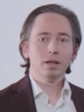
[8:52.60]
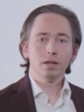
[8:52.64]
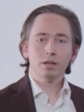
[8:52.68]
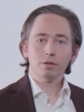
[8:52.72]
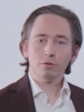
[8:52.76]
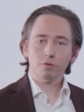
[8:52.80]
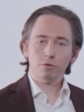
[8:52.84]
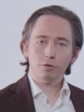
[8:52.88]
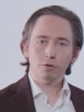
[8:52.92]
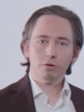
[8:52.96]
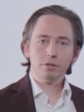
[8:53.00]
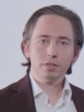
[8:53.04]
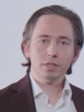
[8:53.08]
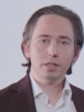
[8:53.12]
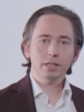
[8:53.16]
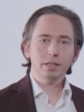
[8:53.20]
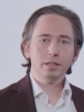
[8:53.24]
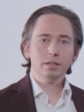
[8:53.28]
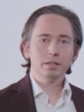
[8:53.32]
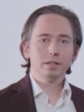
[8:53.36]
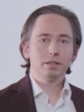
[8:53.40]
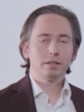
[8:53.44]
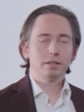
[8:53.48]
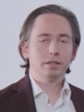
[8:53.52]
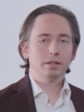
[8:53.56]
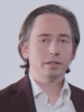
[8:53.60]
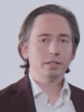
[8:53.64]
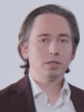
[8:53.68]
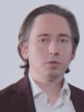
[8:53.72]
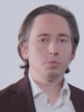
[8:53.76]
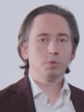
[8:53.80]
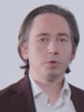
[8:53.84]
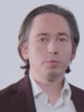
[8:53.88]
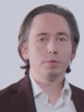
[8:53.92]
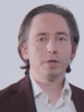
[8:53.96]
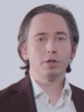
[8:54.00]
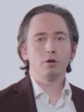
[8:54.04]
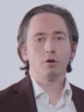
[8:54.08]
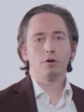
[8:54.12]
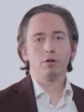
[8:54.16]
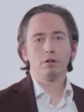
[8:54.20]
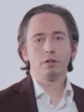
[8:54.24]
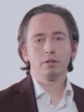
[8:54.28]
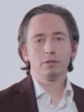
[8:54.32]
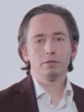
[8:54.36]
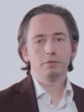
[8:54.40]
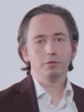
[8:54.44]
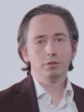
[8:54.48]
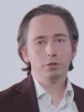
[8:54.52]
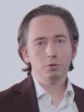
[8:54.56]
Thirdly, there is what we
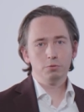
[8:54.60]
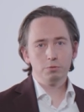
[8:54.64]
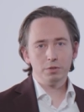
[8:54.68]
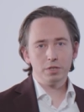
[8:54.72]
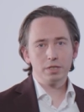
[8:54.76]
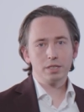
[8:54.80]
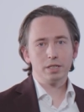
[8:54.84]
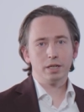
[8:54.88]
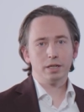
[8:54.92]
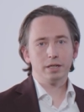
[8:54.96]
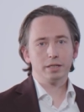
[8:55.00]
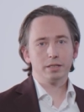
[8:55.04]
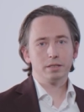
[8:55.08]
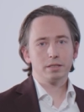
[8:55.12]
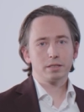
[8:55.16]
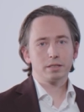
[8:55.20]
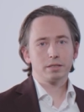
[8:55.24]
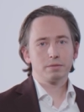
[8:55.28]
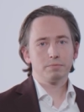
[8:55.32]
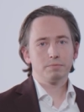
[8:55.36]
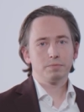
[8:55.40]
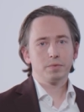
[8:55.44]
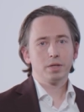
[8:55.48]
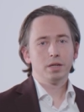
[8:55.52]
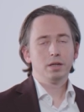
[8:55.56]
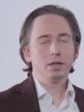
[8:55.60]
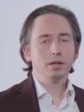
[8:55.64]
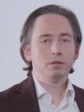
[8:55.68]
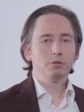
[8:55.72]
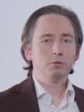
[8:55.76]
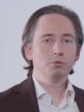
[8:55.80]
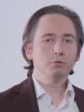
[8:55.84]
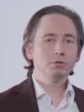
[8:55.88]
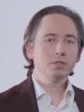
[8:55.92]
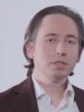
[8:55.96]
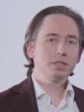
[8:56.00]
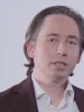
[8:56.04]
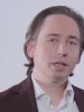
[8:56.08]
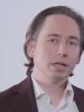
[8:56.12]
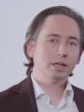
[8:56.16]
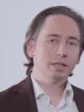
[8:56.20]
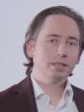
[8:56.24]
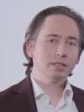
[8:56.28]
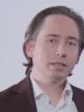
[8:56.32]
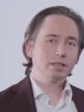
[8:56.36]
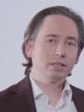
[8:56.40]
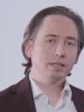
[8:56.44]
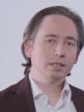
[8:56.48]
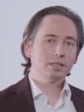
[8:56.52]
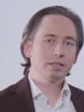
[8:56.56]
call new designs. New
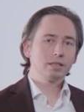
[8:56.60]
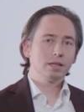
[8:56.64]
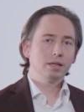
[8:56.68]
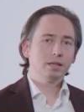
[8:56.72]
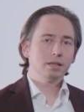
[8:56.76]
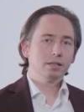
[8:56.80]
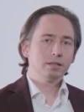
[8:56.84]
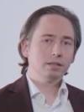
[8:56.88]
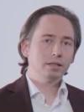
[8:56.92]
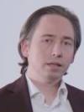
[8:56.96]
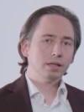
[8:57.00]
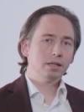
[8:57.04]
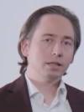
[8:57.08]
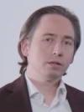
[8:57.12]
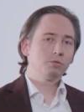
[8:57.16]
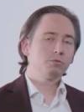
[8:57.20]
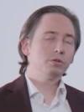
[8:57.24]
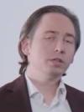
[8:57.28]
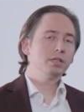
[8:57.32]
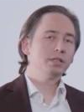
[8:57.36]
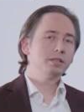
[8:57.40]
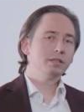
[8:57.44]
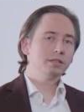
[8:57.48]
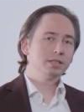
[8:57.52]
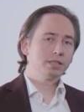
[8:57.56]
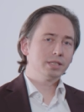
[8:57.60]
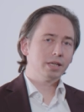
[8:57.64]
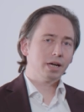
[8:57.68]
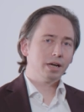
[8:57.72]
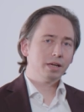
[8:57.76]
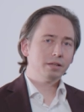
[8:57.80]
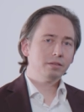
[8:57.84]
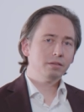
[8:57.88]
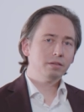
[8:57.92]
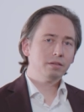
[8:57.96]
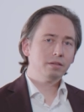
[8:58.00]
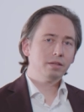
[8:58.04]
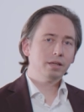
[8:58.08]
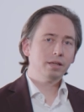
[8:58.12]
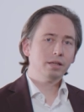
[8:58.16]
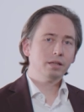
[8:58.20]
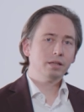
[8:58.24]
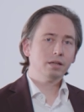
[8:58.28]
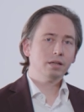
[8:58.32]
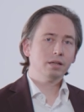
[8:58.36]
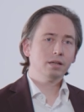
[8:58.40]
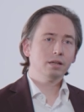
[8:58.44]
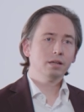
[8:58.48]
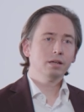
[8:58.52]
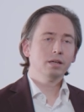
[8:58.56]
designs is taking really design
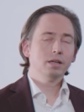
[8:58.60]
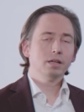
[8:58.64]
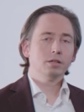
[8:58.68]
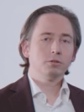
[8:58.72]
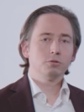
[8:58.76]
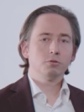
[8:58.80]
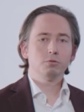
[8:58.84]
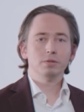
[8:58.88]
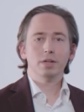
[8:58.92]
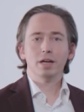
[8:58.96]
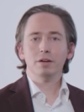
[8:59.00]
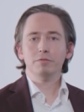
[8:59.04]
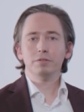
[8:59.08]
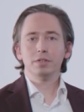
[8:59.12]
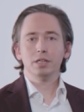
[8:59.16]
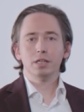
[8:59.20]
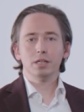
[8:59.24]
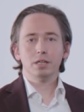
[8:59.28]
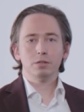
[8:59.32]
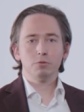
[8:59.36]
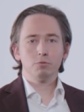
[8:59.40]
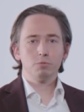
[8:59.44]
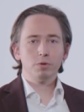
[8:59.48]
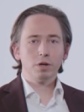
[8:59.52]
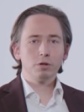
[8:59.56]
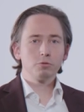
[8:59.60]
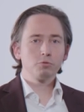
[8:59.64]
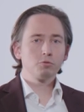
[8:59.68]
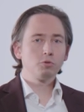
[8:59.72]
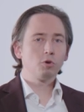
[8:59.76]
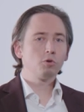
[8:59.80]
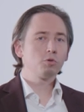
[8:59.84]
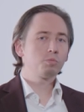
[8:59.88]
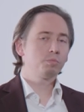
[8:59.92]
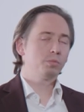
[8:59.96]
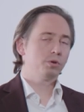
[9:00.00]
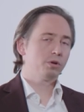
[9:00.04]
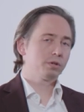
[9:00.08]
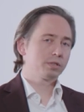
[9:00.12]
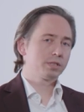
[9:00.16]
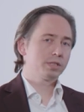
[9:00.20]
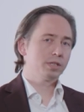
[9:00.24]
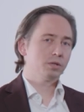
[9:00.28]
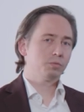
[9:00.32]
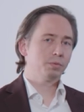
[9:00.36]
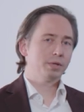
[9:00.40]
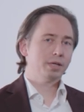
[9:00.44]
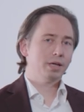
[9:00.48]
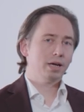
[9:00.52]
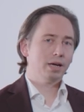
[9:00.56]
thinking to navigate around roadblocks
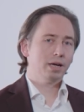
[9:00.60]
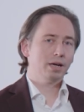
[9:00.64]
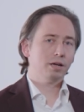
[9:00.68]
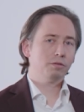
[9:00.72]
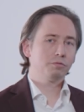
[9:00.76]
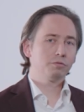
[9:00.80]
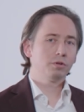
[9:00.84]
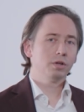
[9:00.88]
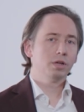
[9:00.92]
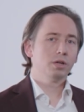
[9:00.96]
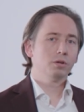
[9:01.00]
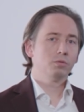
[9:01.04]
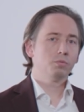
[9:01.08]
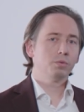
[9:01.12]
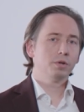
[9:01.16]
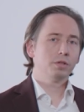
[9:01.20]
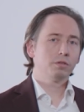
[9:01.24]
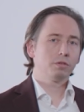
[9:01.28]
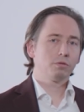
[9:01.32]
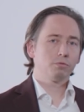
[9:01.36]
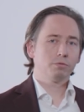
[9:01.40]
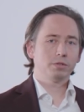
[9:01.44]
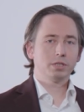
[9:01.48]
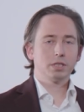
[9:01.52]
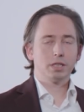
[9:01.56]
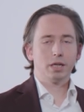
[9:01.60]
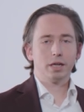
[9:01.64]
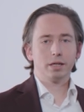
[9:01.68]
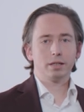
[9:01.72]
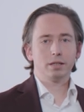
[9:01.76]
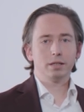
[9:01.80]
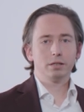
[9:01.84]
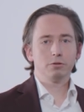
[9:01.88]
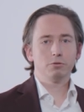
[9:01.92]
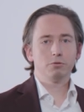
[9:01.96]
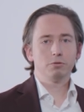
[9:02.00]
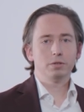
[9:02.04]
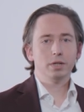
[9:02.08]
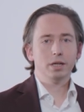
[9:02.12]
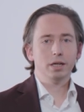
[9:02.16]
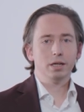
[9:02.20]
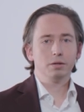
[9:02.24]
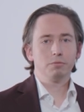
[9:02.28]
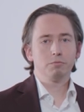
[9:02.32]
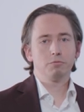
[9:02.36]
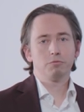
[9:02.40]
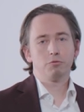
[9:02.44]
that we have with recycling today.